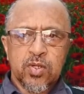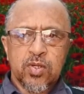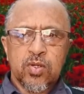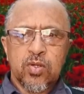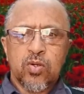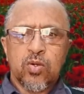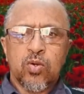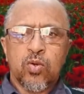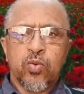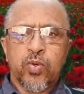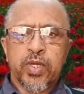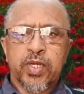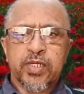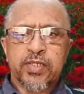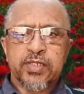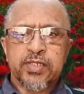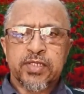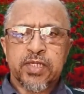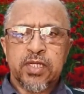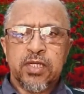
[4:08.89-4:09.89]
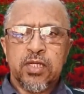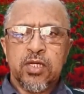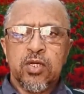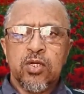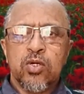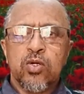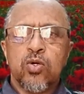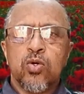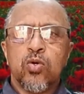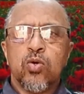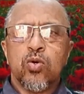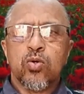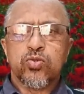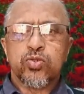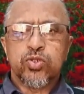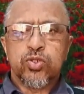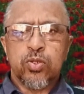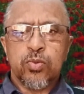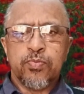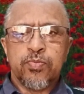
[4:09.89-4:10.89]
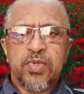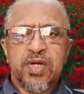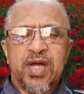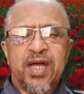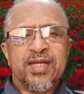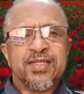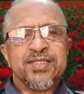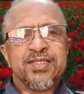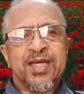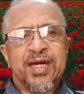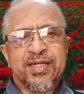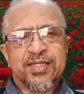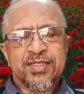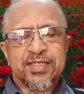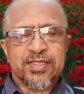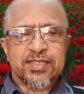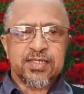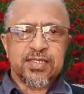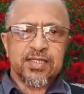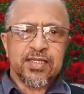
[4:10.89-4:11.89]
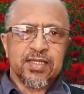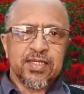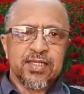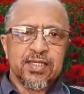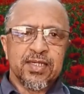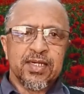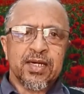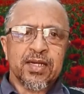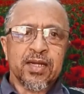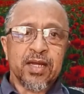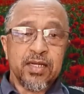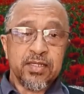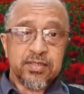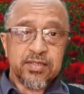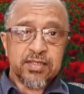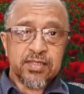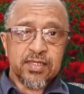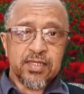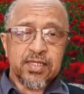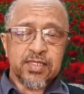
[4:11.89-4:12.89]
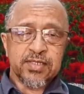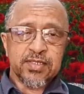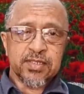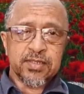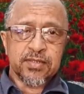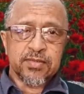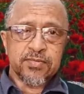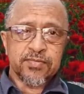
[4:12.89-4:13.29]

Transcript: Or we can say Uktub ad-dars, write the lesson.